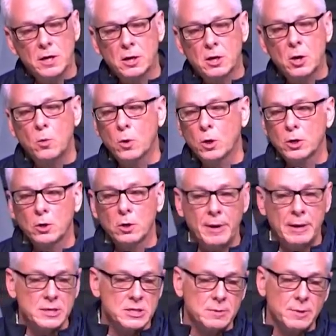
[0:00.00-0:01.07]
a coworker, or
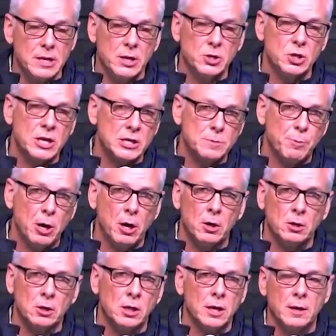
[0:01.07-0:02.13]
maybe it's somebody on your kid's
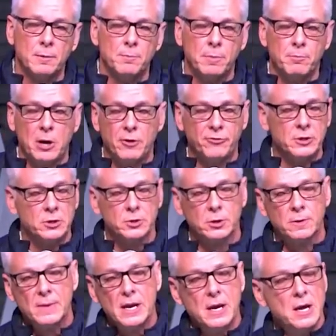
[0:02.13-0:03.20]
ball field,
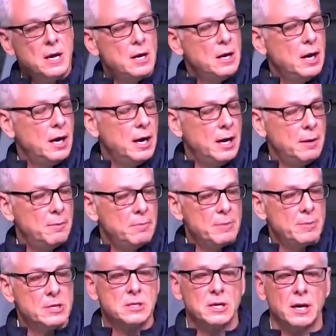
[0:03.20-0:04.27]
or
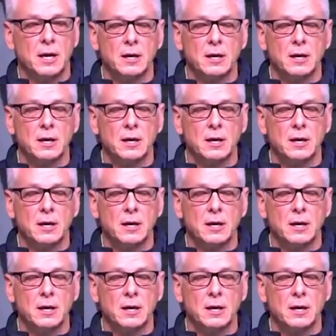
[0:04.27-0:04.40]
maybe it's